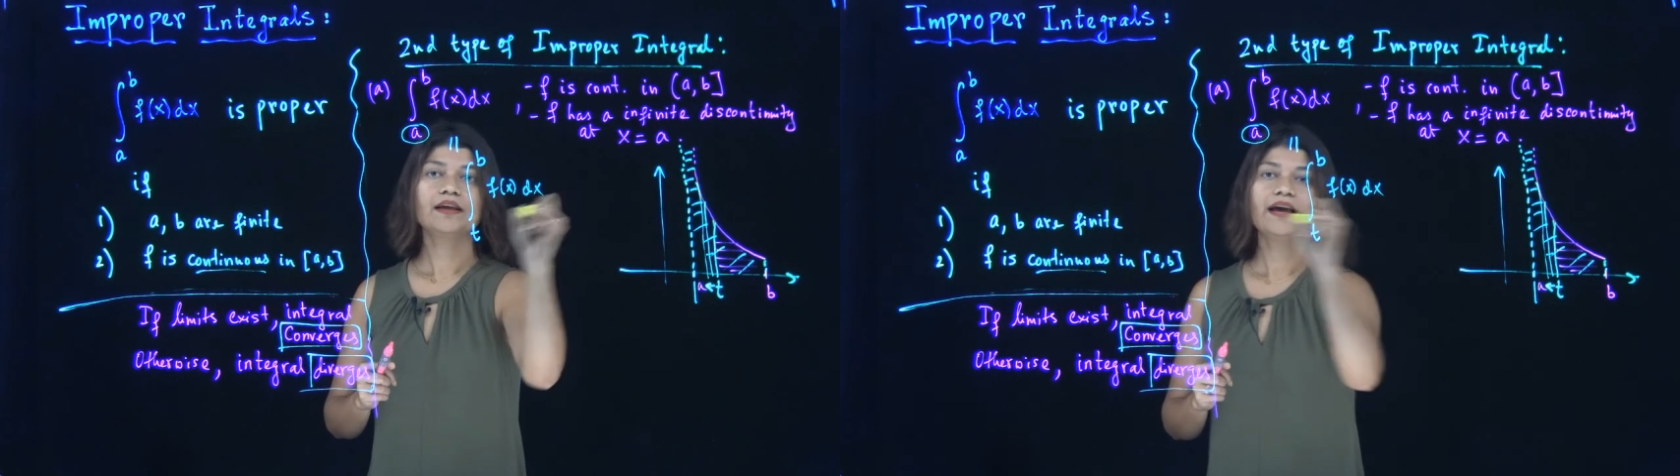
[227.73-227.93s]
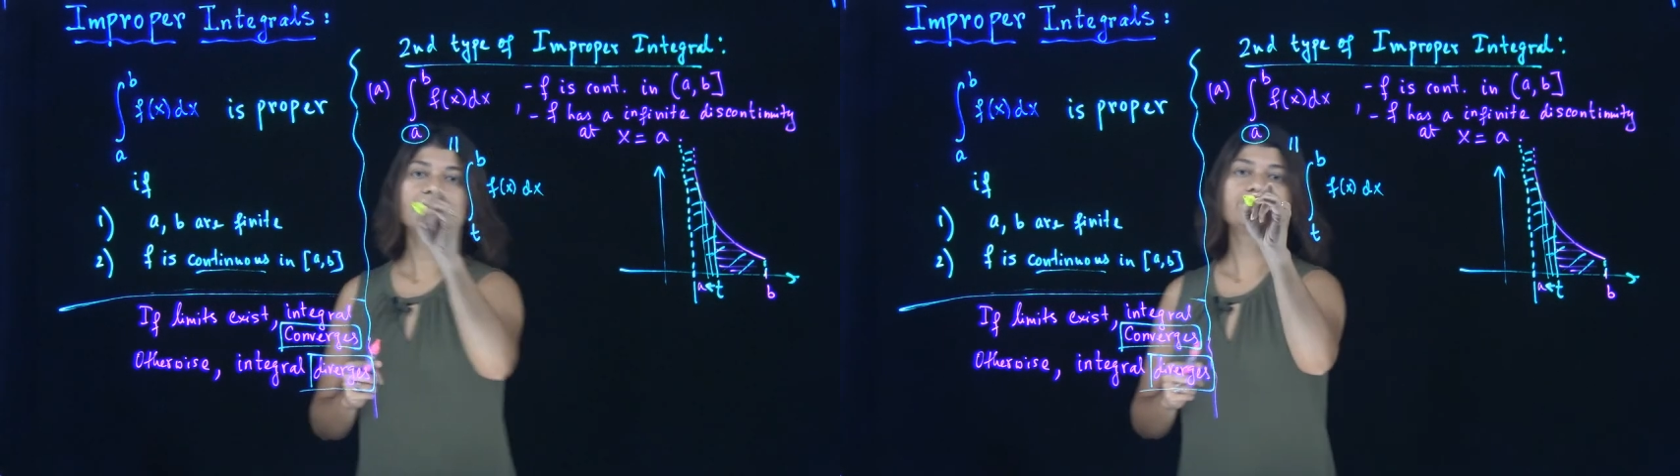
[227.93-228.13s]

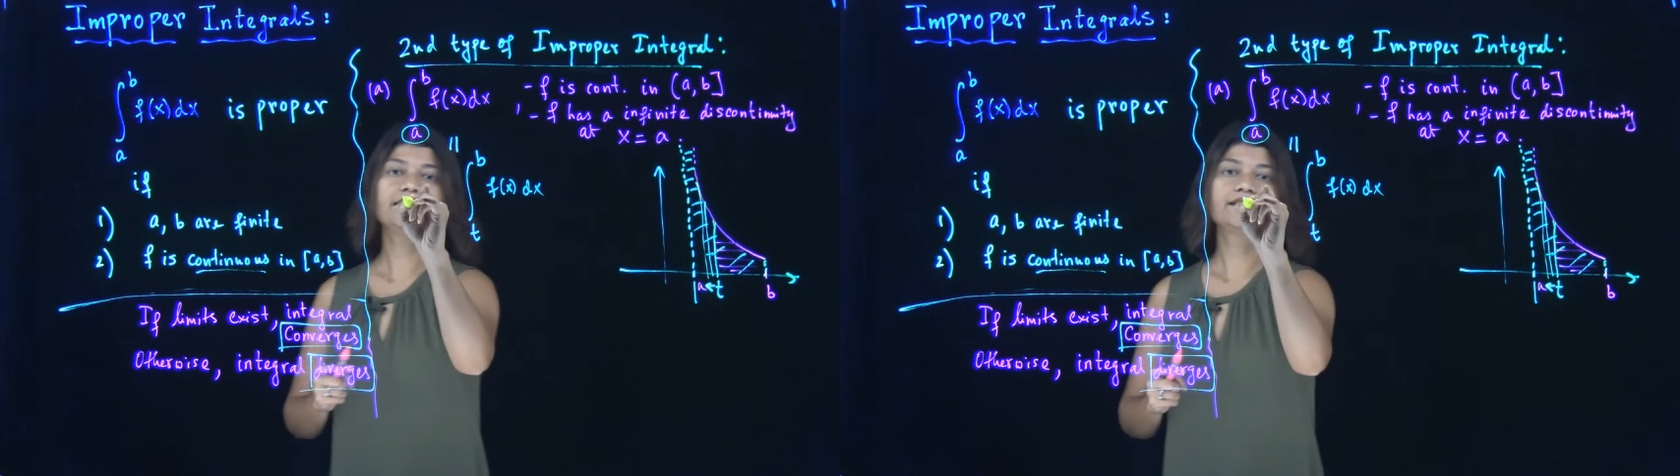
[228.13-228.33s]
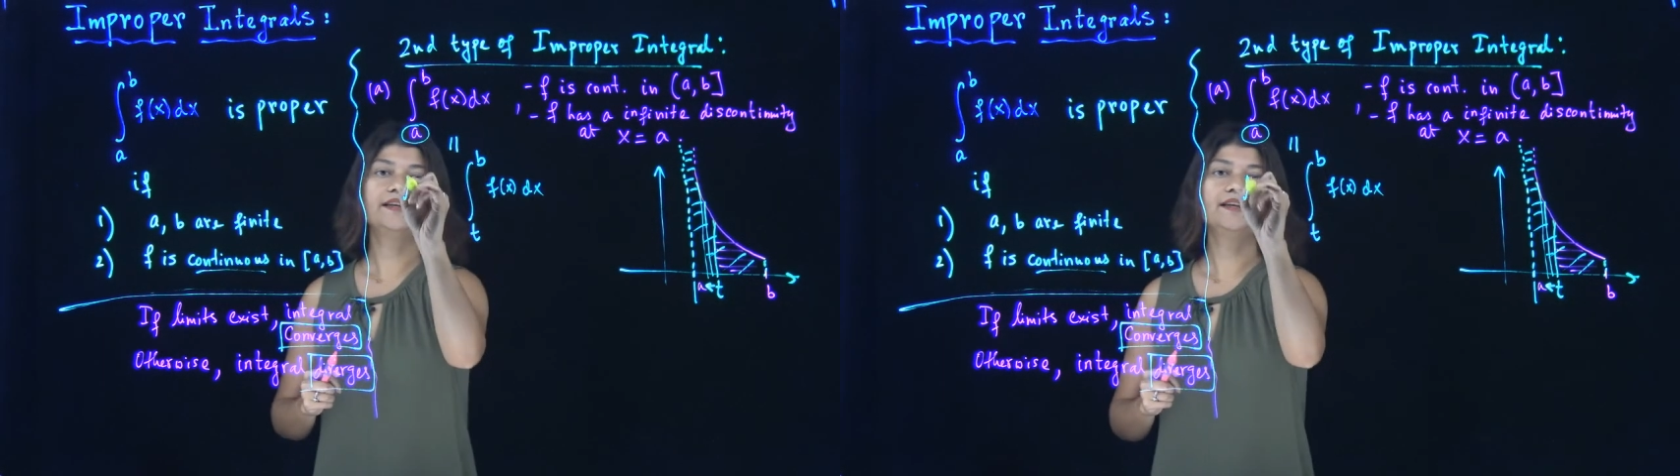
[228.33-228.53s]
and then
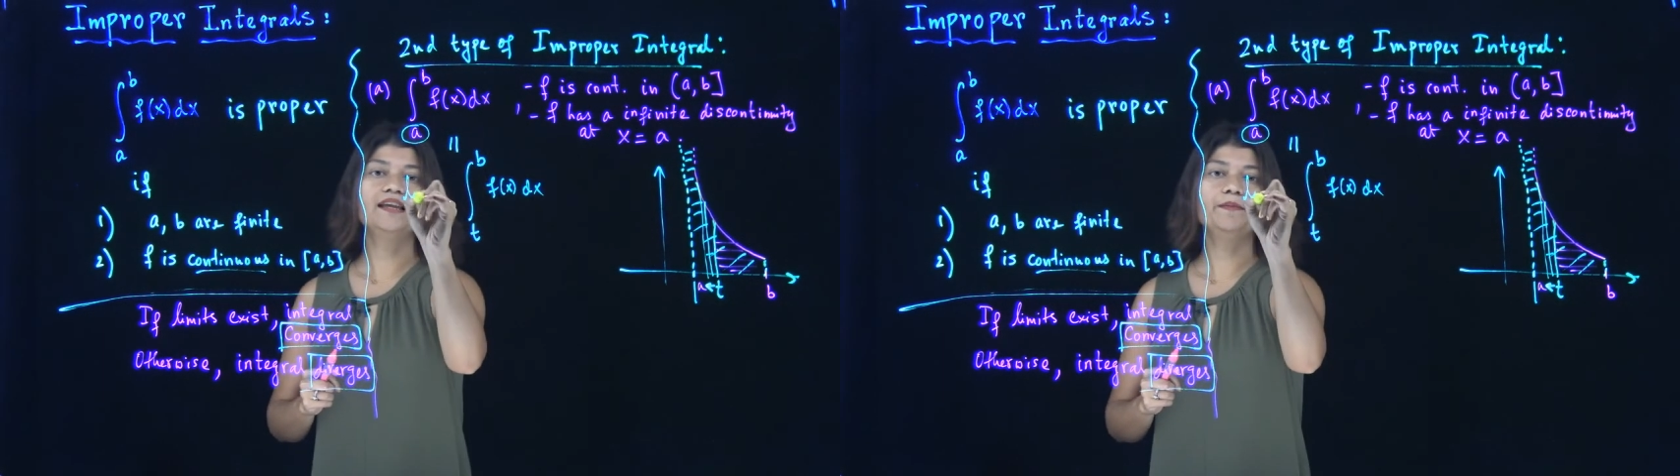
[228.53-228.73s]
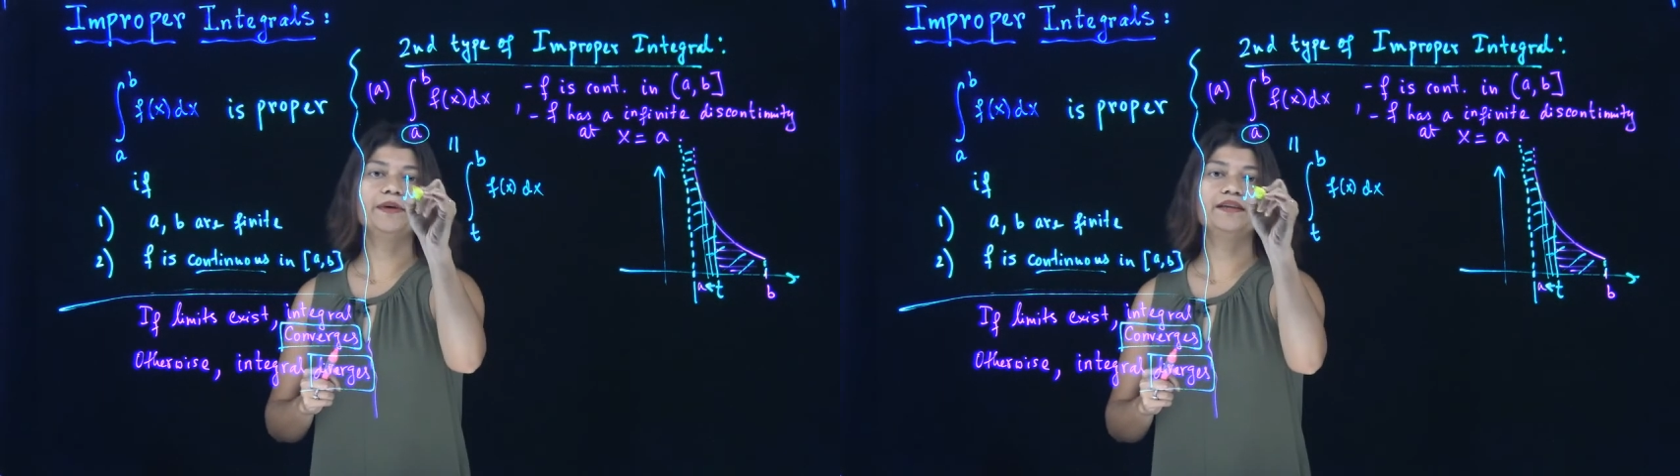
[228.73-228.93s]
take the
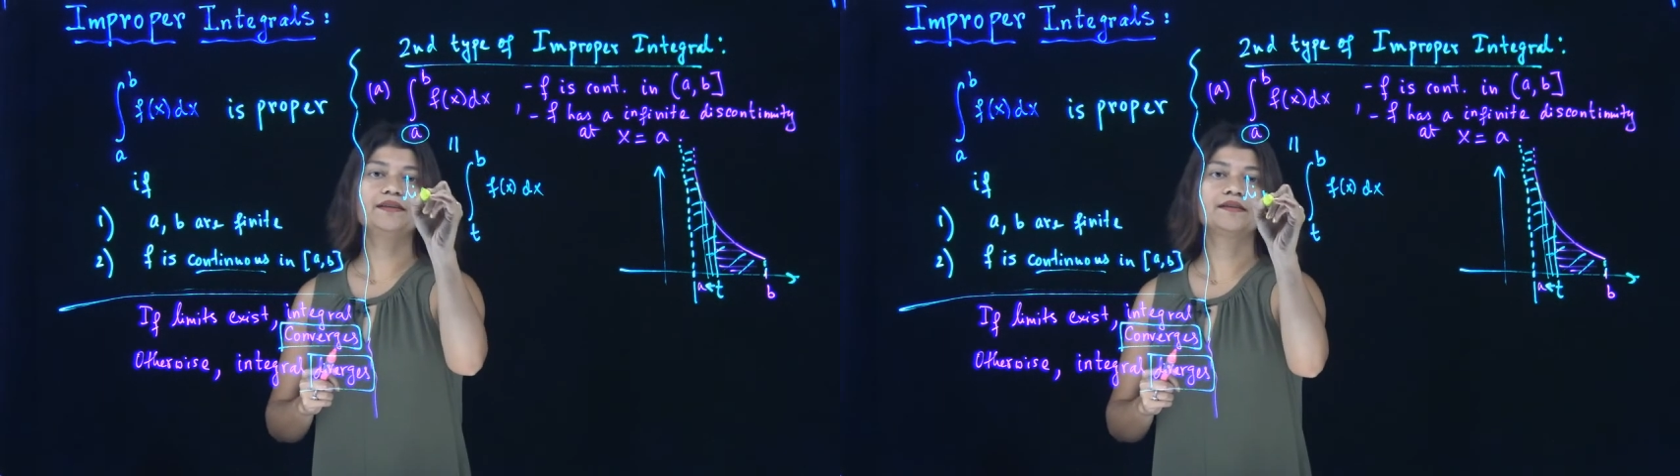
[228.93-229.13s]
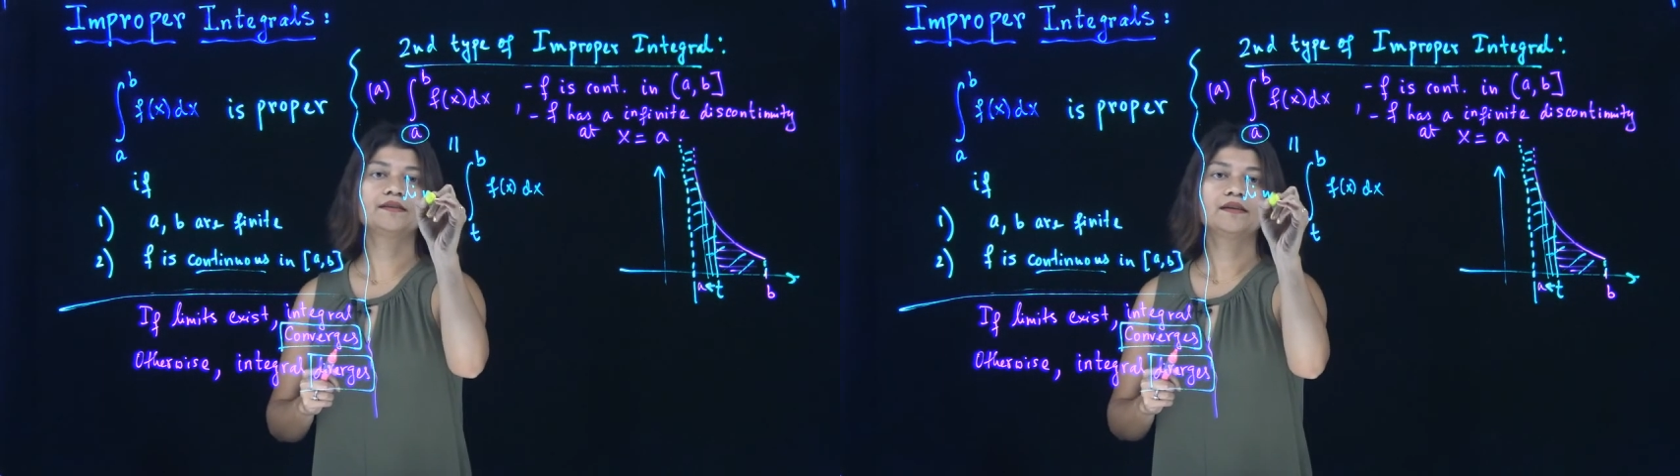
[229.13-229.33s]
limit